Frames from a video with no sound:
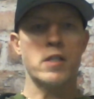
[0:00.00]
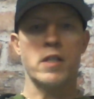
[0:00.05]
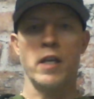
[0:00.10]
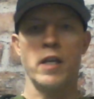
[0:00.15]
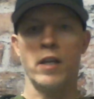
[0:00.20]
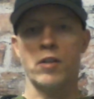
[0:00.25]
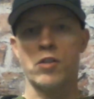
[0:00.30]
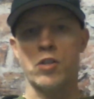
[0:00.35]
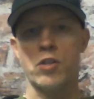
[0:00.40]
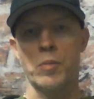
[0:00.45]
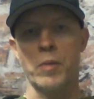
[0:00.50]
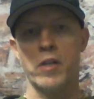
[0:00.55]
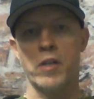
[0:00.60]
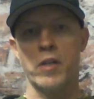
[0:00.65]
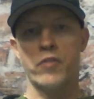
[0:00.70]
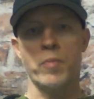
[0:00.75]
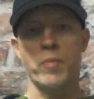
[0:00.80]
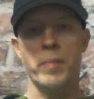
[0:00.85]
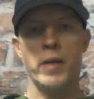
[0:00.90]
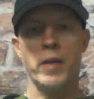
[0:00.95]
Thank you so much
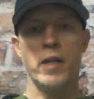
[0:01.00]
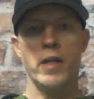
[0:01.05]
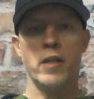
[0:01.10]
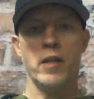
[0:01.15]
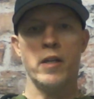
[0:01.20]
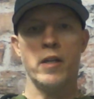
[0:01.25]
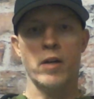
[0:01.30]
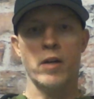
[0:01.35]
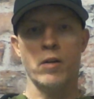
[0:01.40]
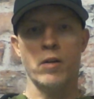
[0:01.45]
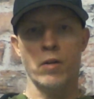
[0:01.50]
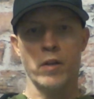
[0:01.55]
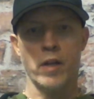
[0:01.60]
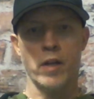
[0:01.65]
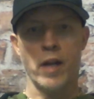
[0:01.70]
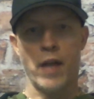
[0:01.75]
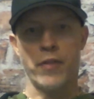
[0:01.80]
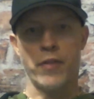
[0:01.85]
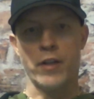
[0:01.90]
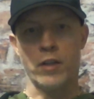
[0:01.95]
for being here. I
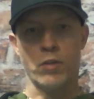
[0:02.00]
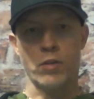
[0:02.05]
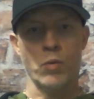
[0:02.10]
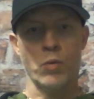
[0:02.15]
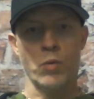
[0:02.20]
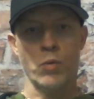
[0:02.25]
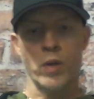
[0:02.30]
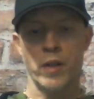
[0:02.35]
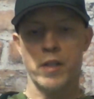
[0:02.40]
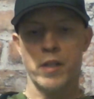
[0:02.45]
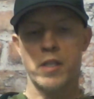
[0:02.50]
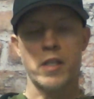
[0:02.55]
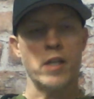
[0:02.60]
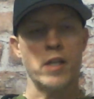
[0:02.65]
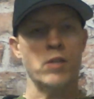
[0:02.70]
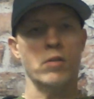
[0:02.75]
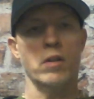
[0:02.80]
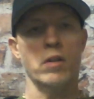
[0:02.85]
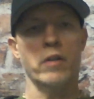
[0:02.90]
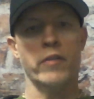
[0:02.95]
think you're the one that said
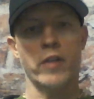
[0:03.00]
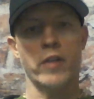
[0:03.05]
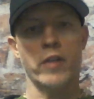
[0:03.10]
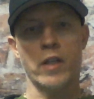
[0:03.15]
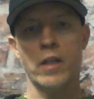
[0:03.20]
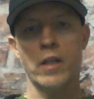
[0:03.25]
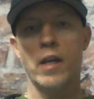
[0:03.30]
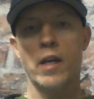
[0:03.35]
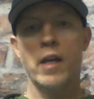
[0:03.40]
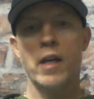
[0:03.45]
you're living